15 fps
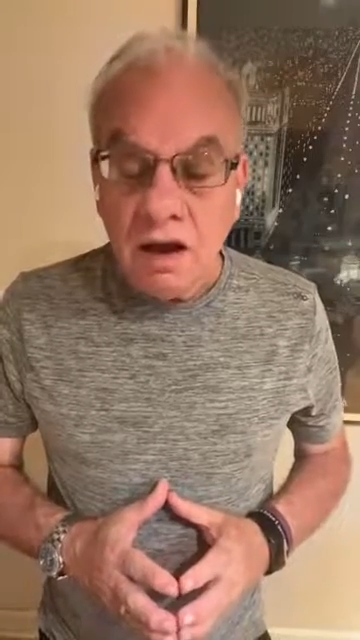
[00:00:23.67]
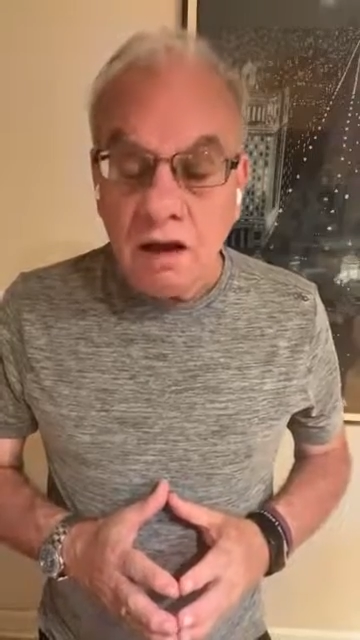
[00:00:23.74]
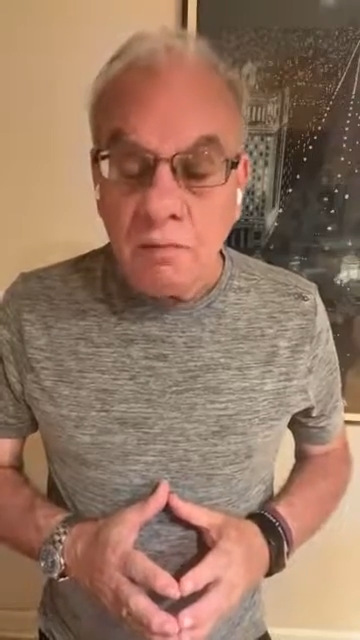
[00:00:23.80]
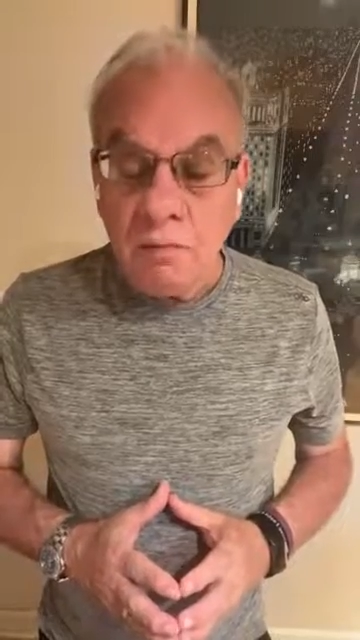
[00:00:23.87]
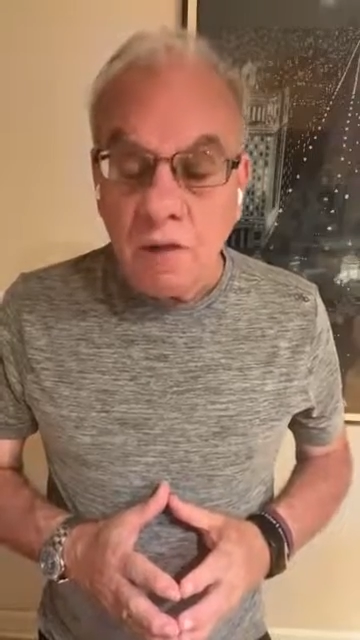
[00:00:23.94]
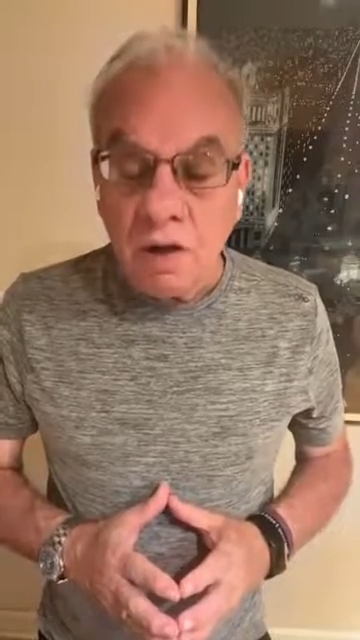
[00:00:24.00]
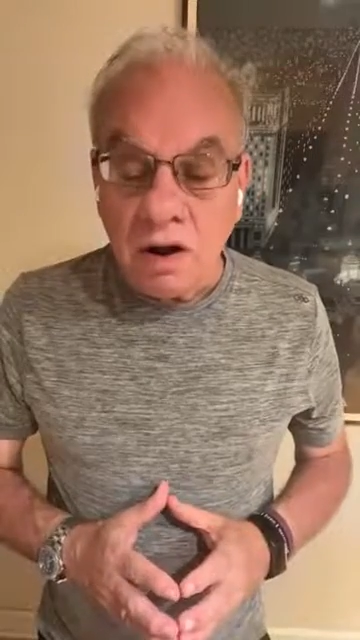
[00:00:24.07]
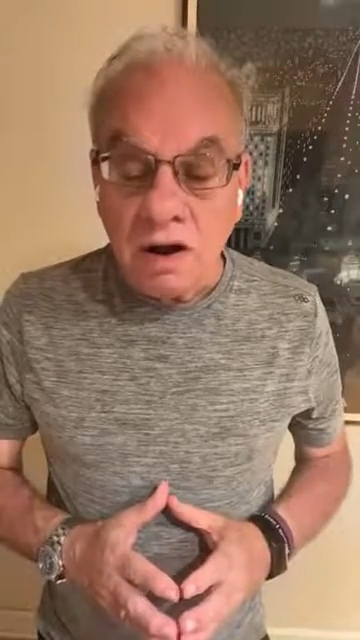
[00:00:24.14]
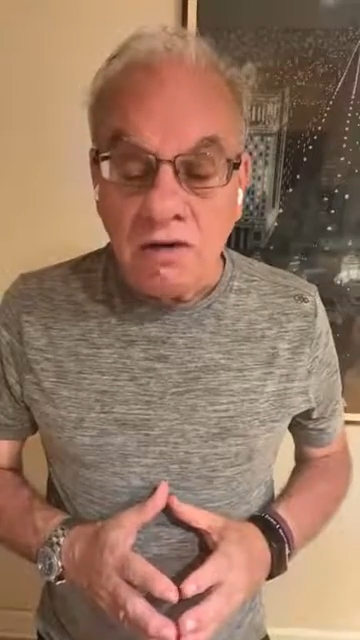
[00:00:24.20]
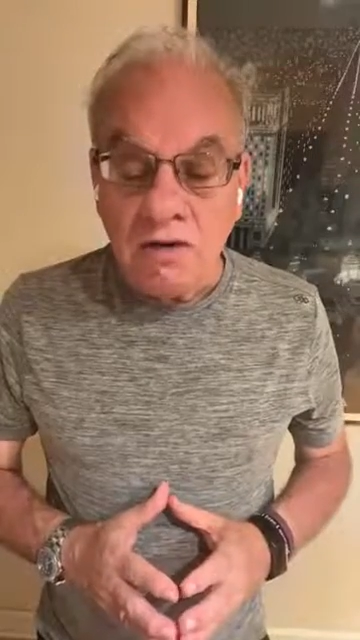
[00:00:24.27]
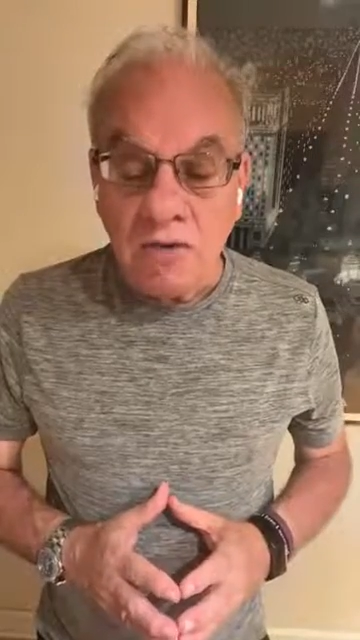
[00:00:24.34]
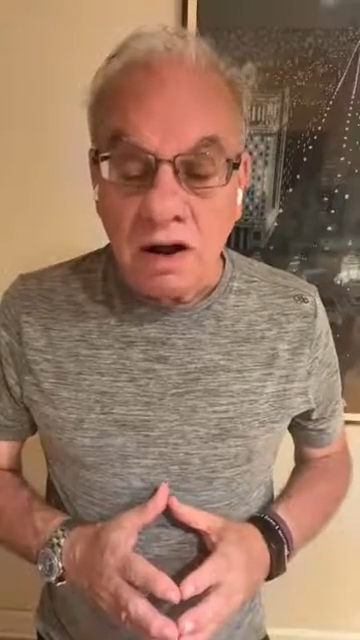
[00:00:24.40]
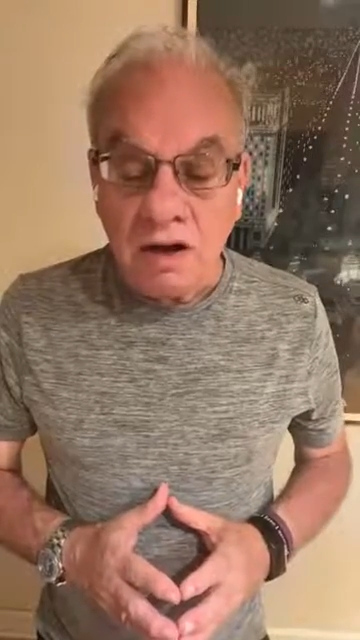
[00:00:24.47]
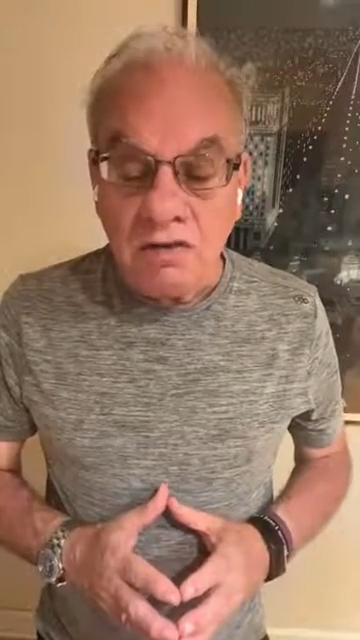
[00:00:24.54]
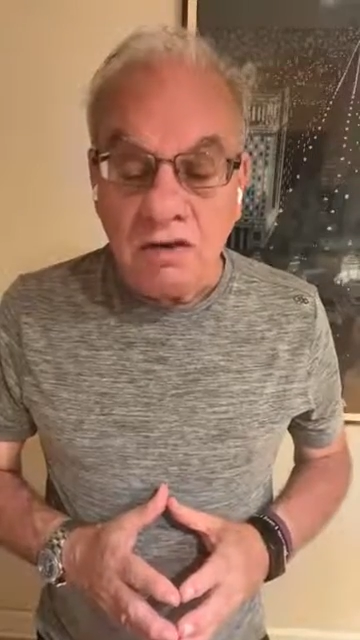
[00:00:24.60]
uh,
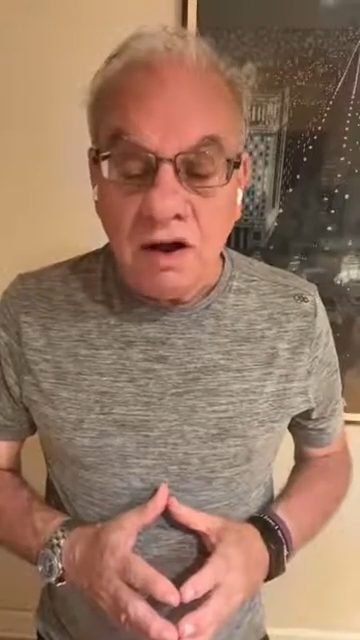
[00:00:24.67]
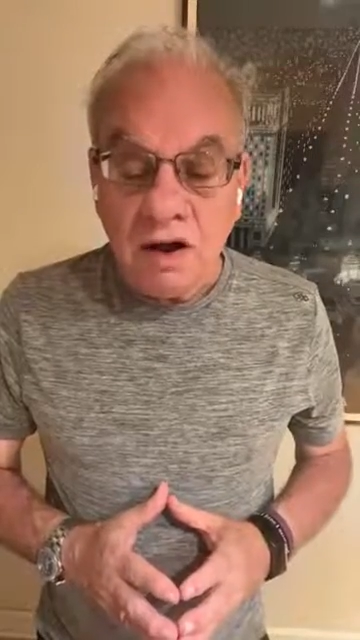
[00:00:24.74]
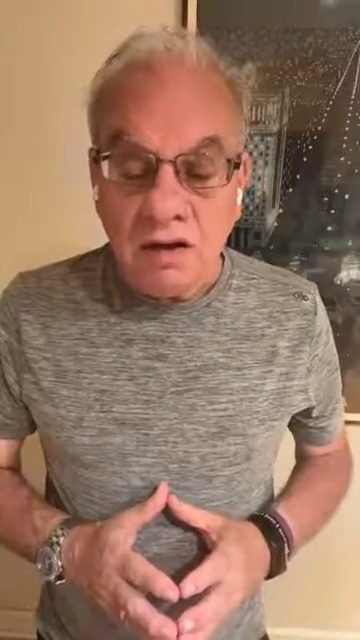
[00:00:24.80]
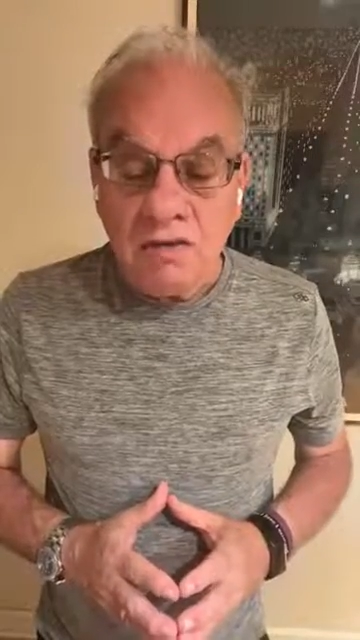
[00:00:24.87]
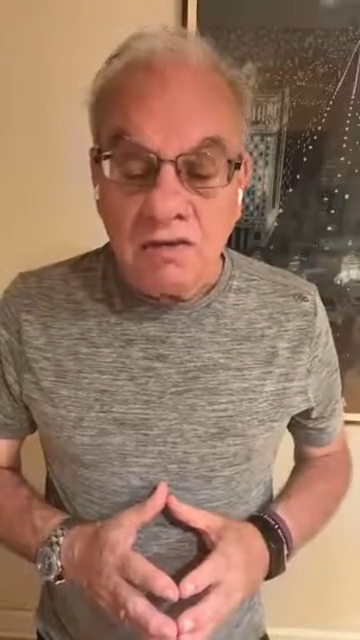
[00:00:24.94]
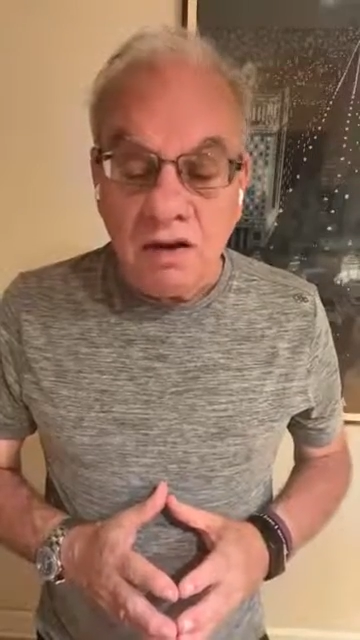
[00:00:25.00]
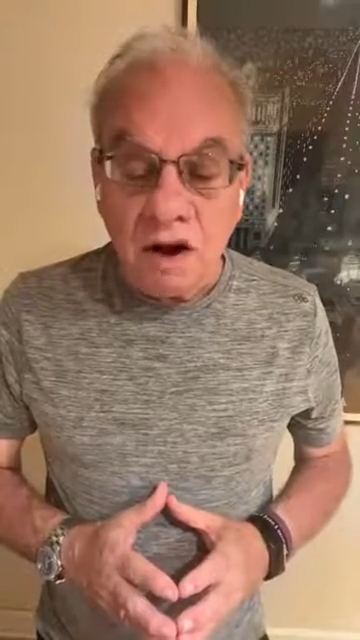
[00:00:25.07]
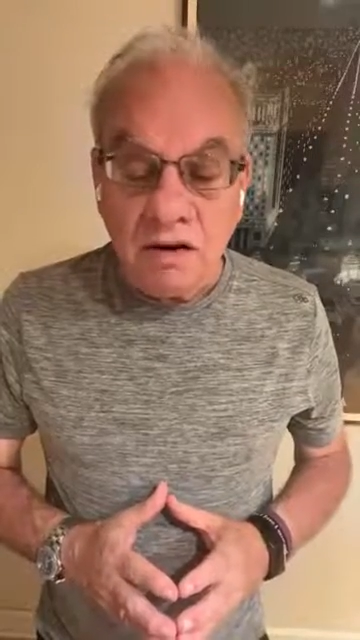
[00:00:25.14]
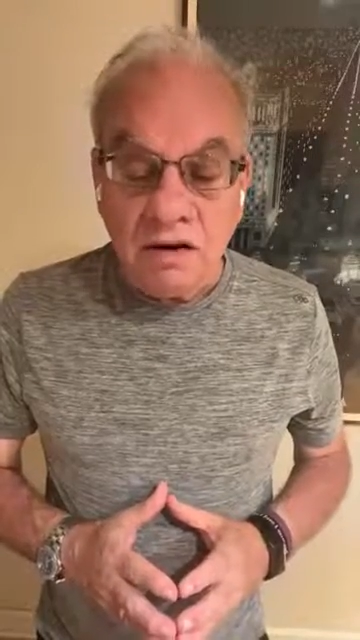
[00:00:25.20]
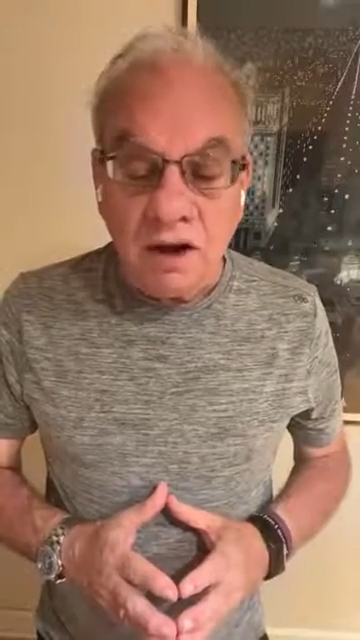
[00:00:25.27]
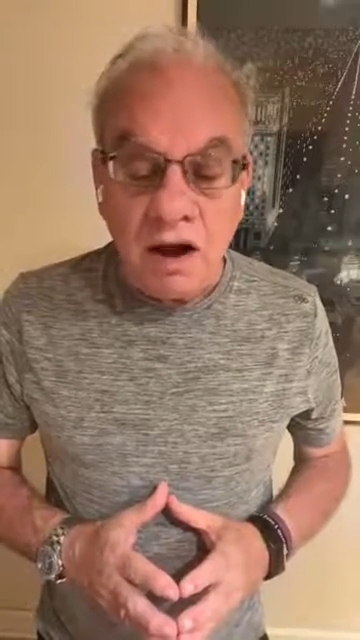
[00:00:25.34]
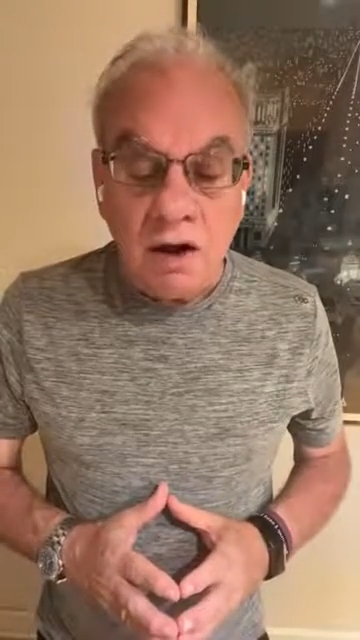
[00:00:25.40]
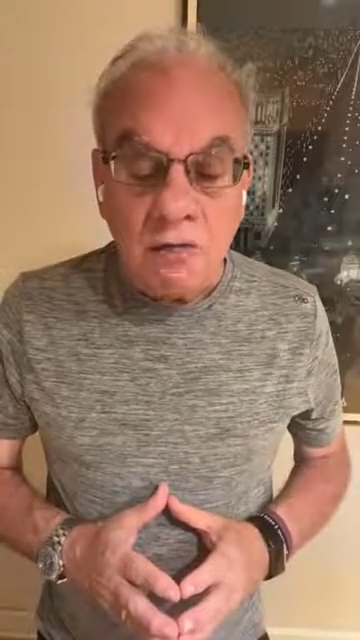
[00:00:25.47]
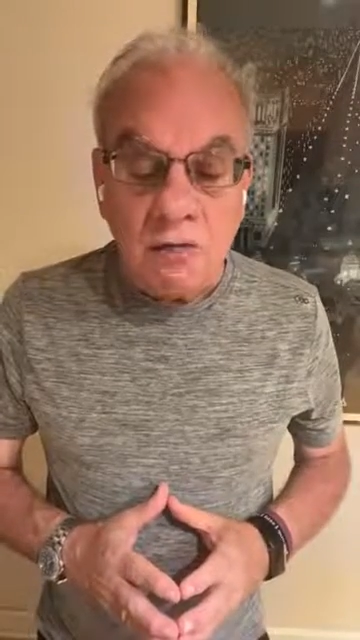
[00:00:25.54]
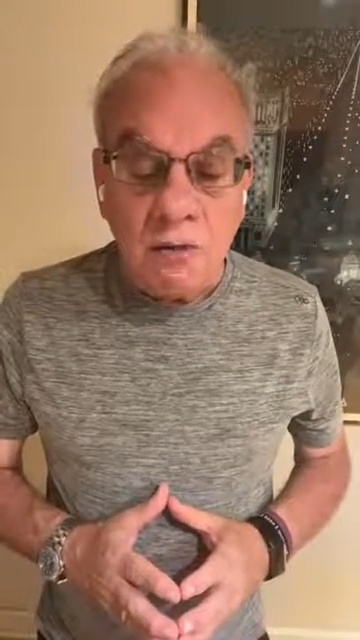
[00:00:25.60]
mortgage rates
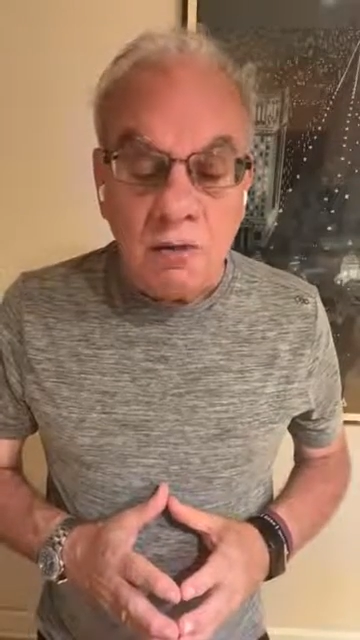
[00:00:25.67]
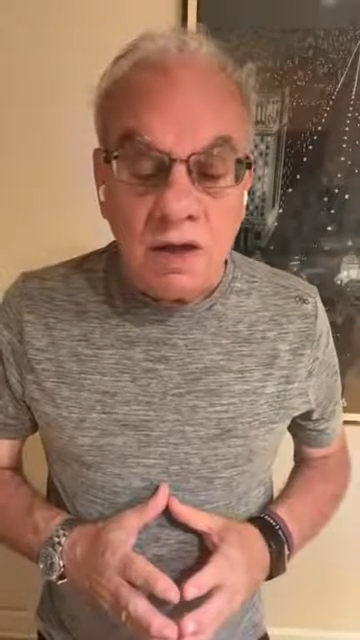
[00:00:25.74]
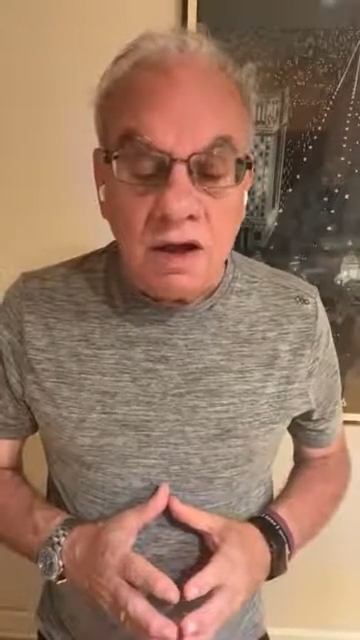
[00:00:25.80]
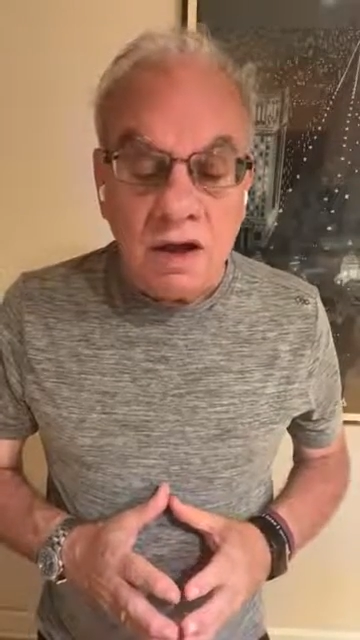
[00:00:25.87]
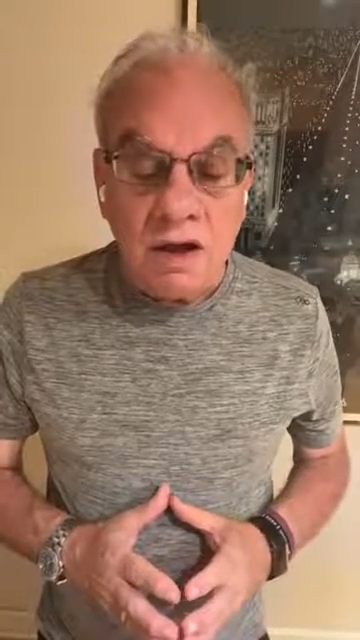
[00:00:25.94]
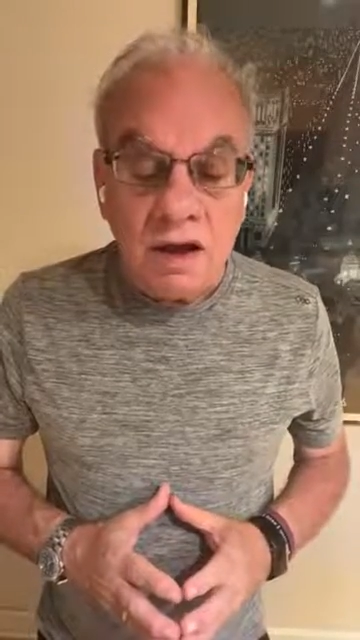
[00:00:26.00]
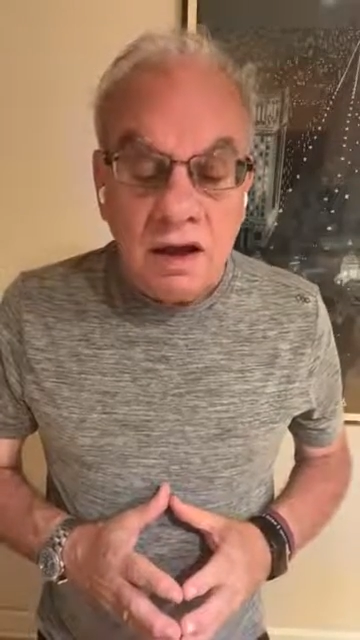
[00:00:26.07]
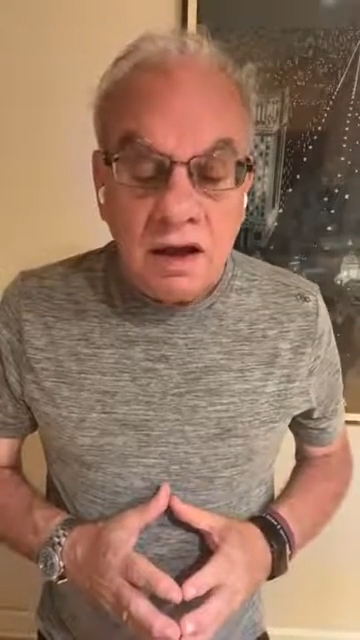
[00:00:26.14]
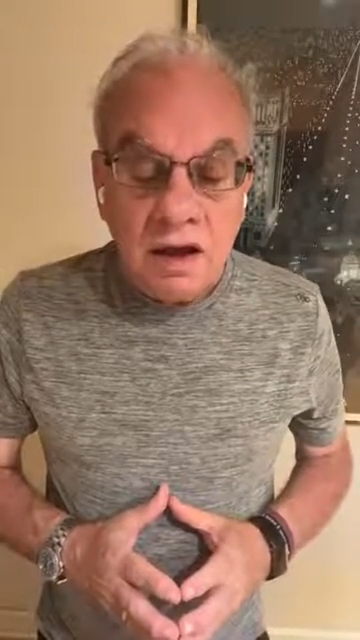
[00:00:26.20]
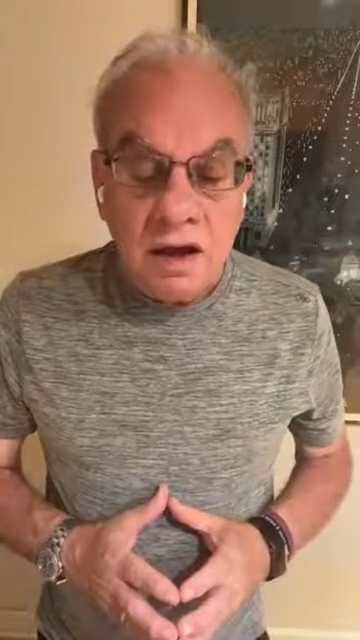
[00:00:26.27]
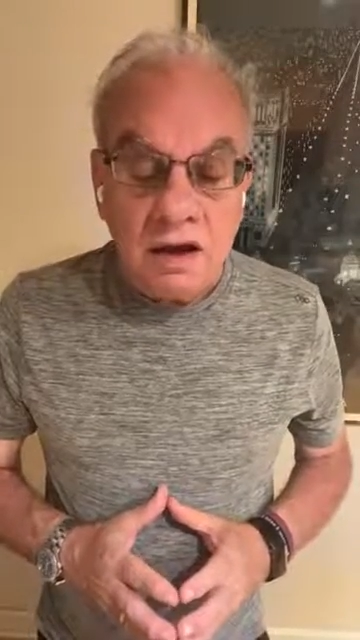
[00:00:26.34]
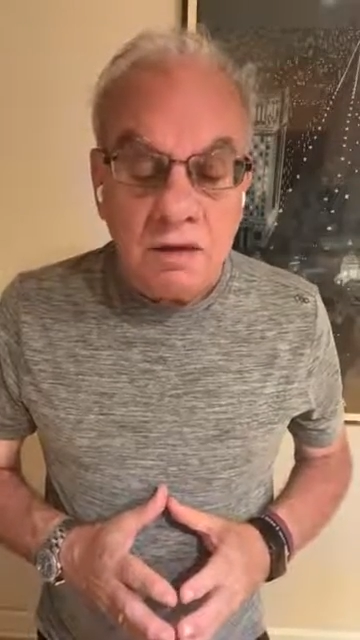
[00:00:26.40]
started out the week